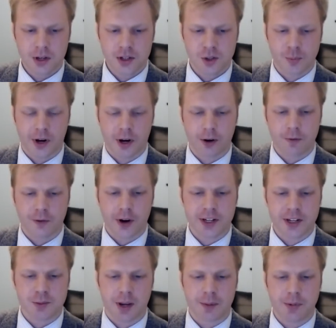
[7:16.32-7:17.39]
To
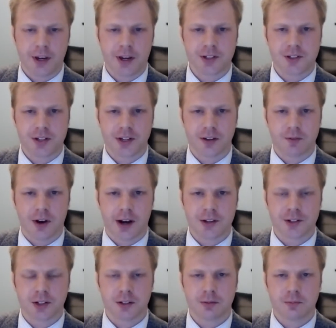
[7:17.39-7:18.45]
paraphrase my PhD
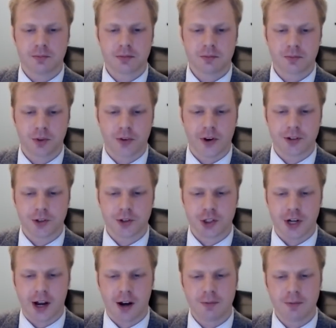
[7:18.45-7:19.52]
advisor, Professor
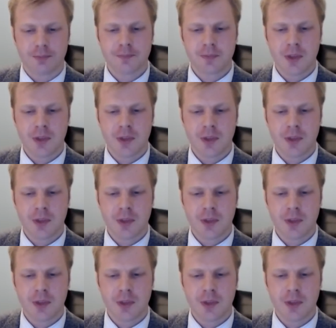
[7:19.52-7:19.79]
Chow,